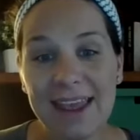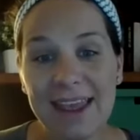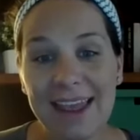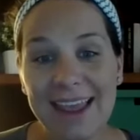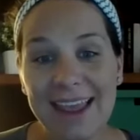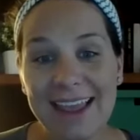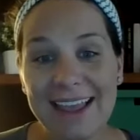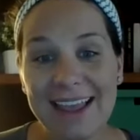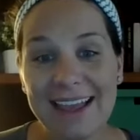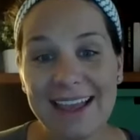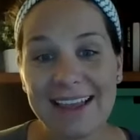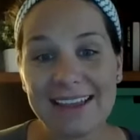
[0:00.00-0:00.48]

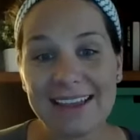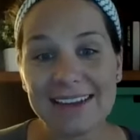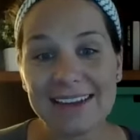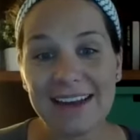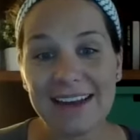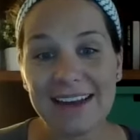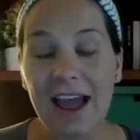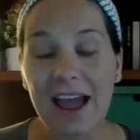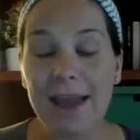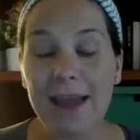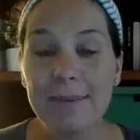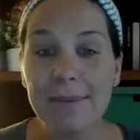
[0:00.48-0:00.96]
And
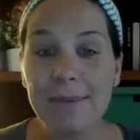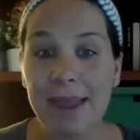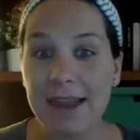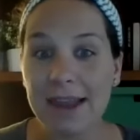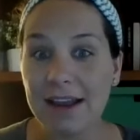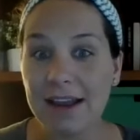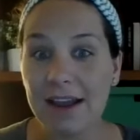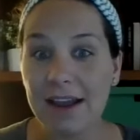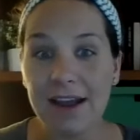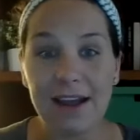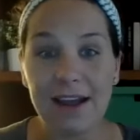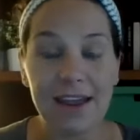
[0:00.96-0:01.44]
I may
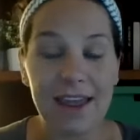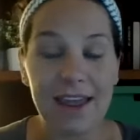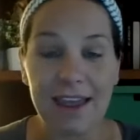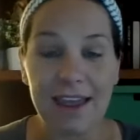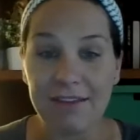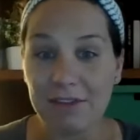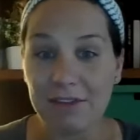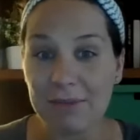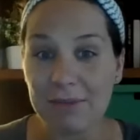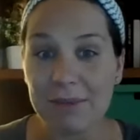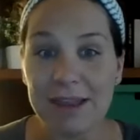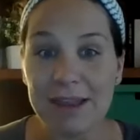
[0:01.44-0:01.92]
not
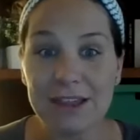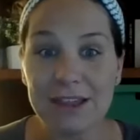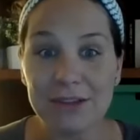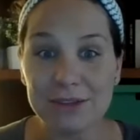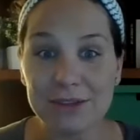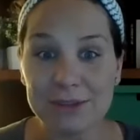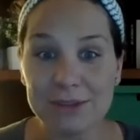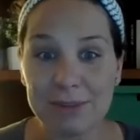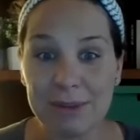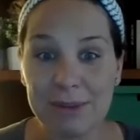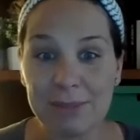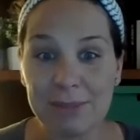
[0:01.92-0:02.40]
ever meet
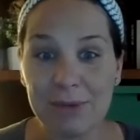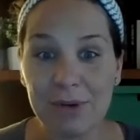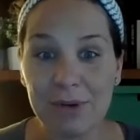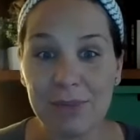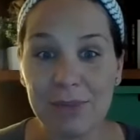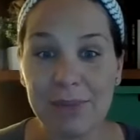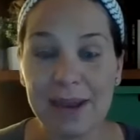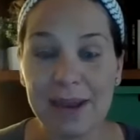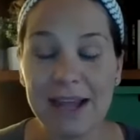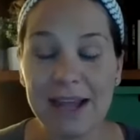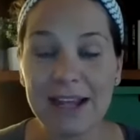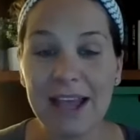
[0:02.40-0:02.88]
those people,
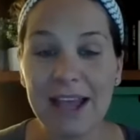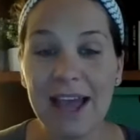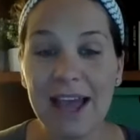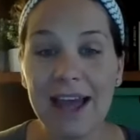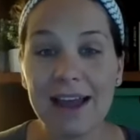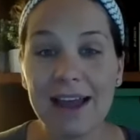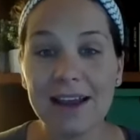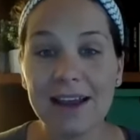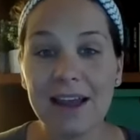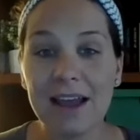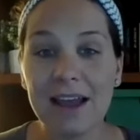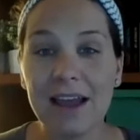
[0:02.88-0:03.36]
but I
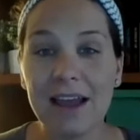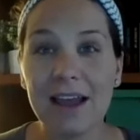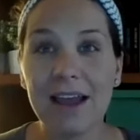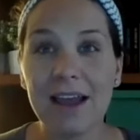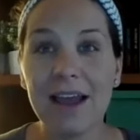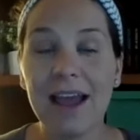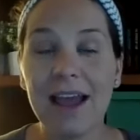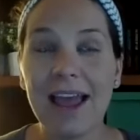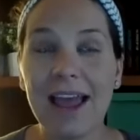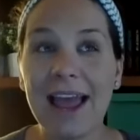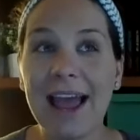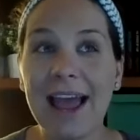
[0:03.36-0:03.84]
had
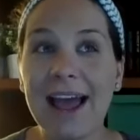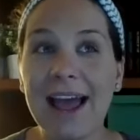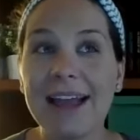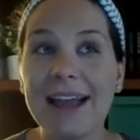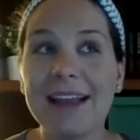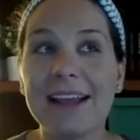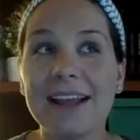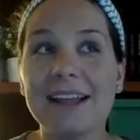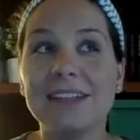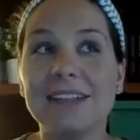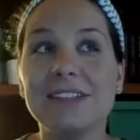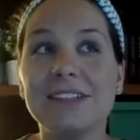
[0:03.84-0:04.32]
I had
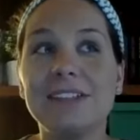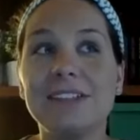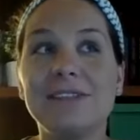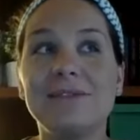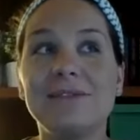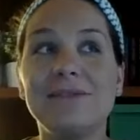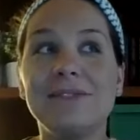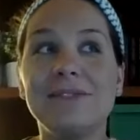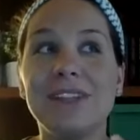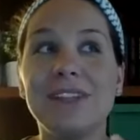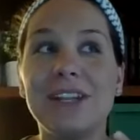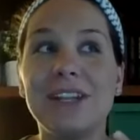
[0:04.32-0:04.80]
a
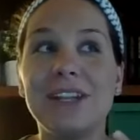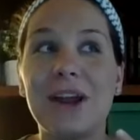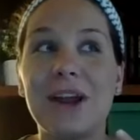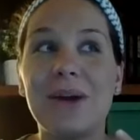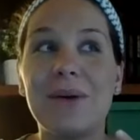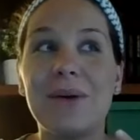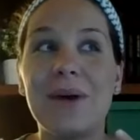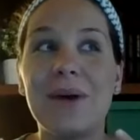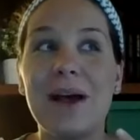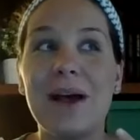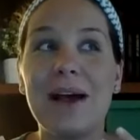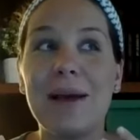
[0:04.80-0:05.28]
you
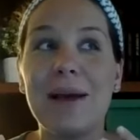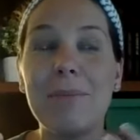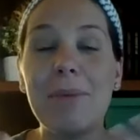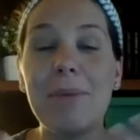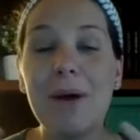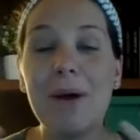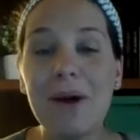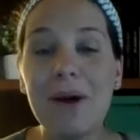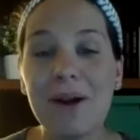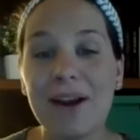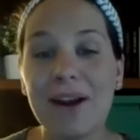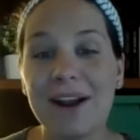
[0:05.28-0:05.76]
know a
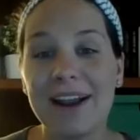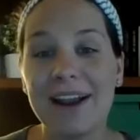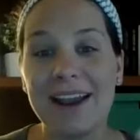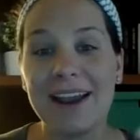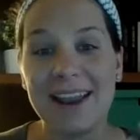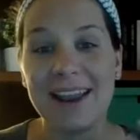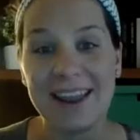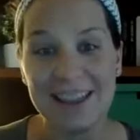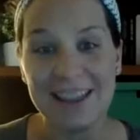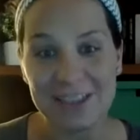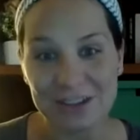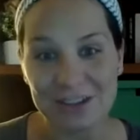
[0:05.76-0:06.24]
part
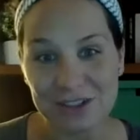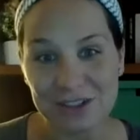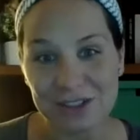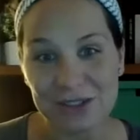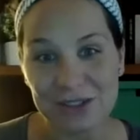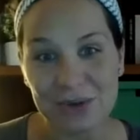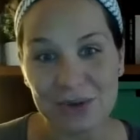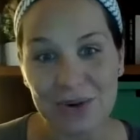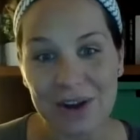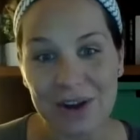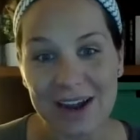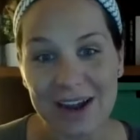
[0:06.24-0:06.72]
in their
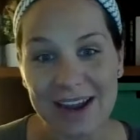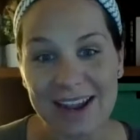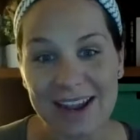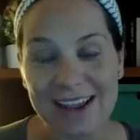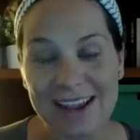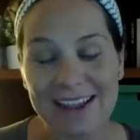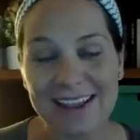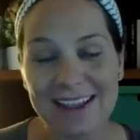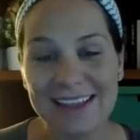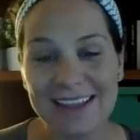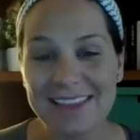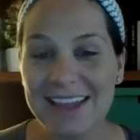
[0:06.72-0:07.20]
story.
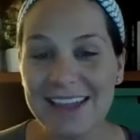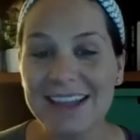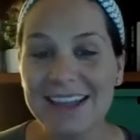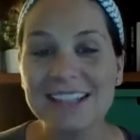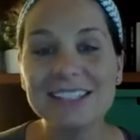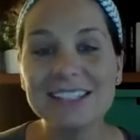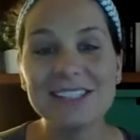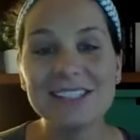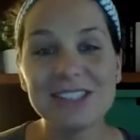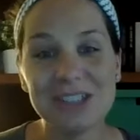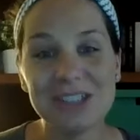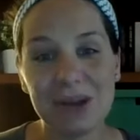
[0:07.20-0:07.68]
And that
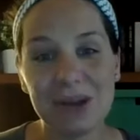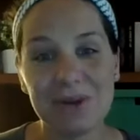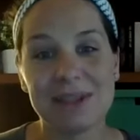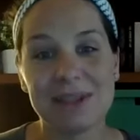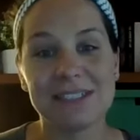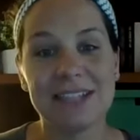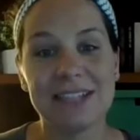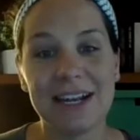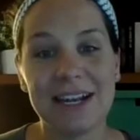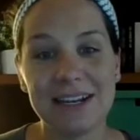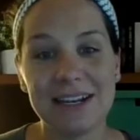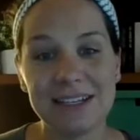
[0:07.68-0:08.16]
is so
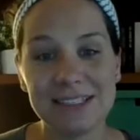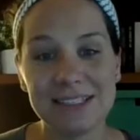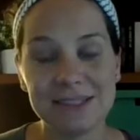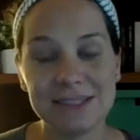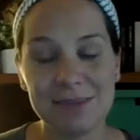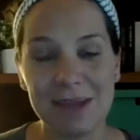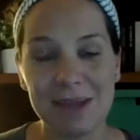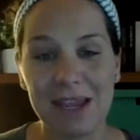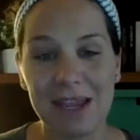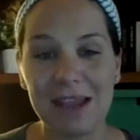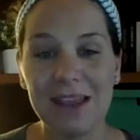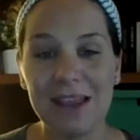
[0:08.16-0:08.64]
exciting to
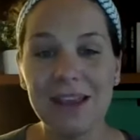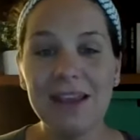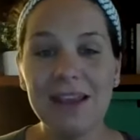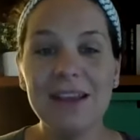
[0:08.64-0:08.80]
me.